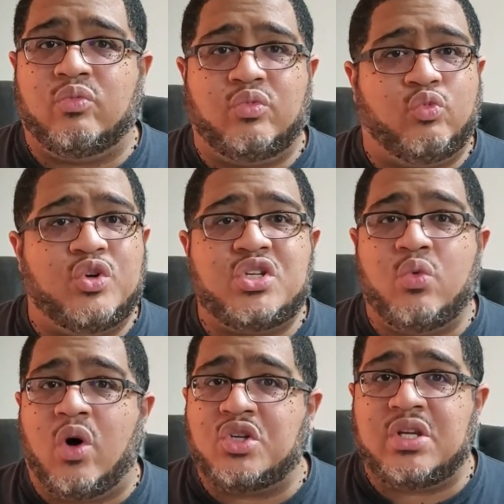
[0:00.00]
wishy
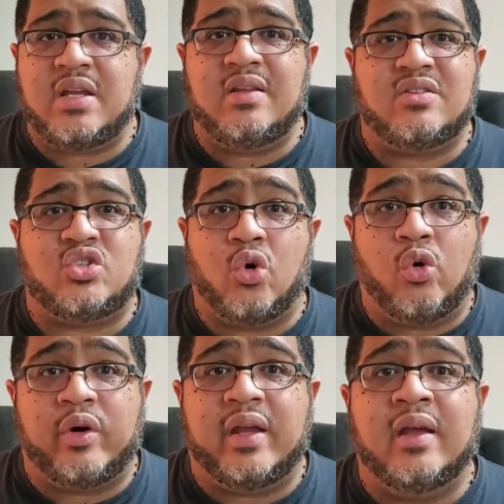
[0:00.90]
washy
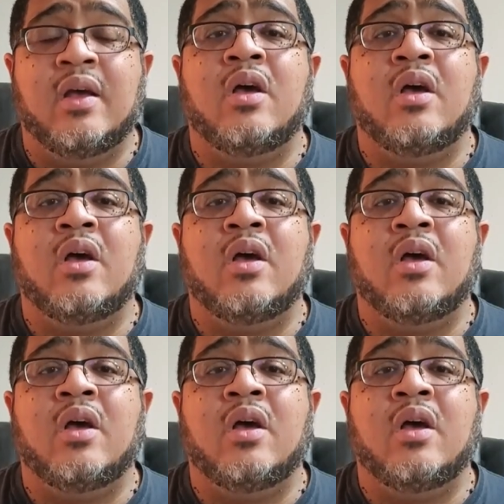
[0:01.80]
story